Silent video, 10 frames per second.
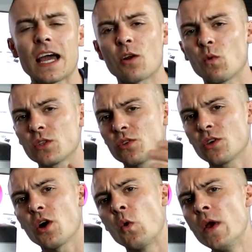I don't want to
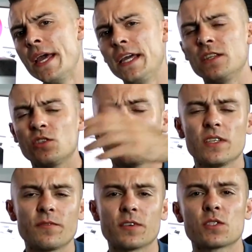go into
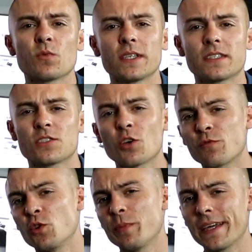difference with
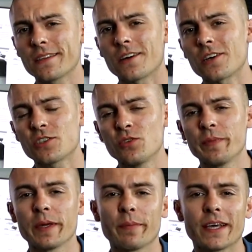soft tubing and hard
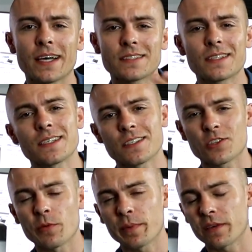tubing because that's
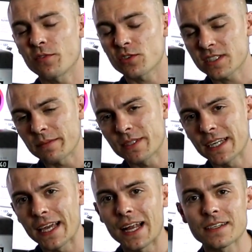a topic for
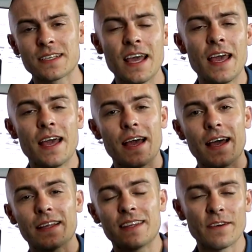something else.
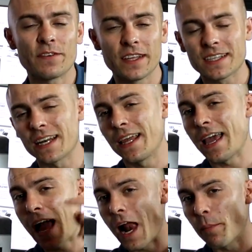Uh,
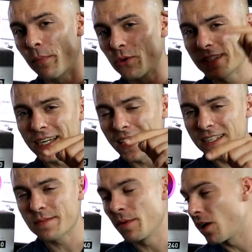definitely I'll put the
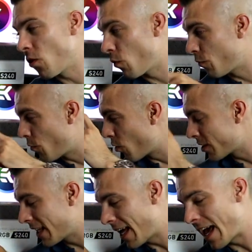links below
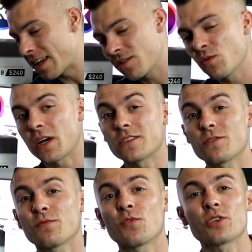for the
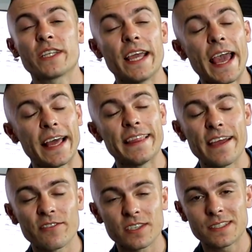S240 and
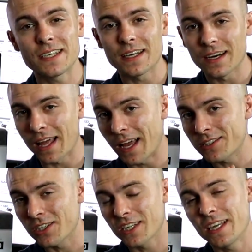every single
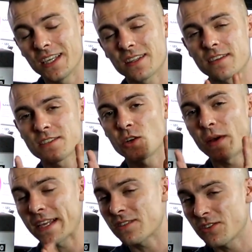other kit.
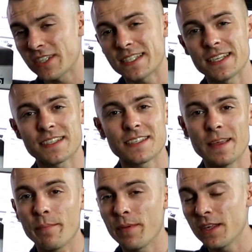So
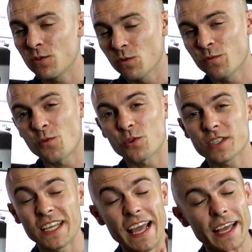S360,
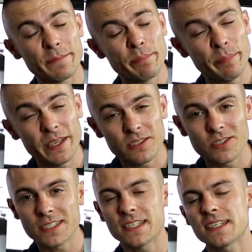P240 and
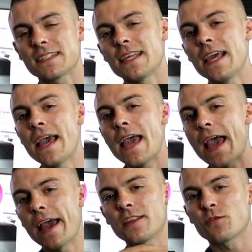P360
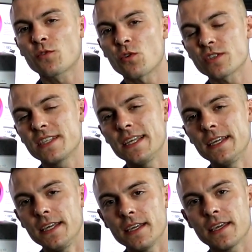and of course
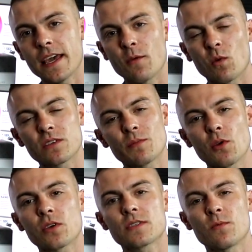the EK
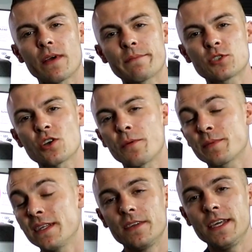Waterblocks web
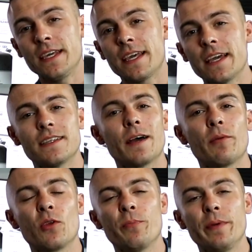shops
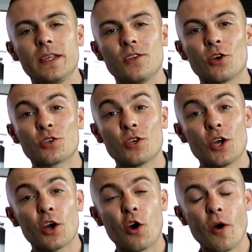
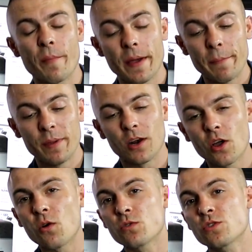ekwb.com
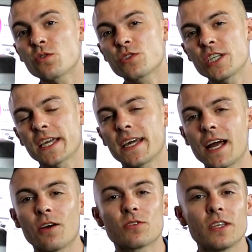below. So check it
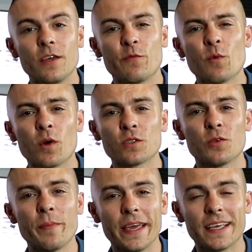out if you want
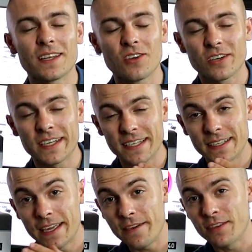to make it look
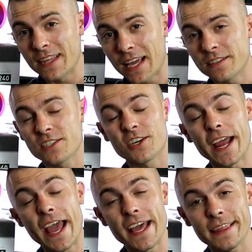even
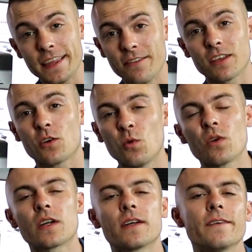nicer and even
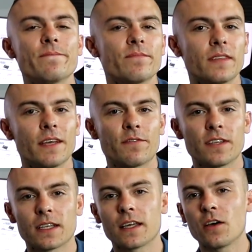cooler
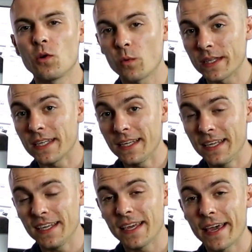definitely go with the
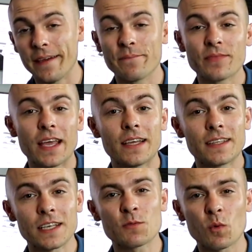EK.
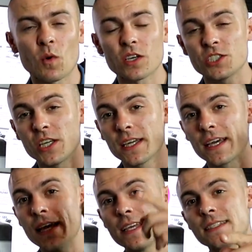Thanks for
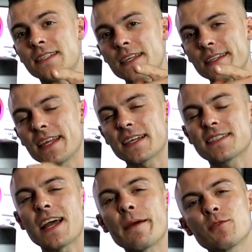watching. See you
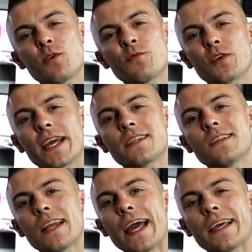next time. Don't forget
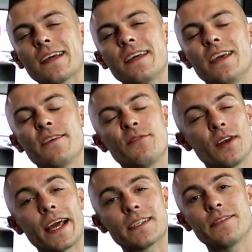to like if
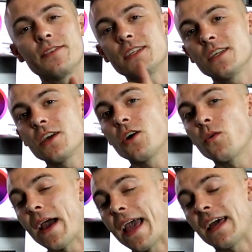you like the
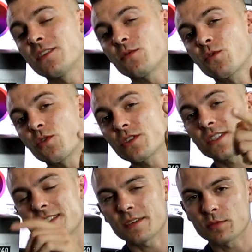video and of
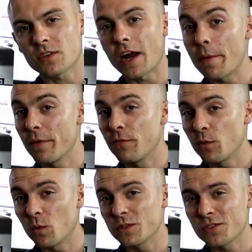course subscribe
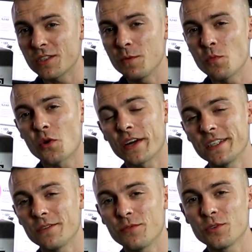if you want to see more
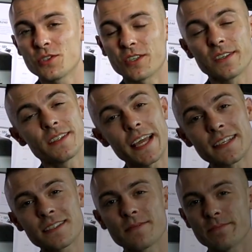in the future.
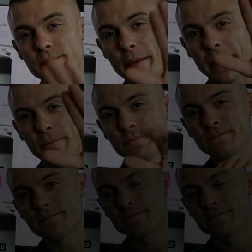Thanks. Bye bye.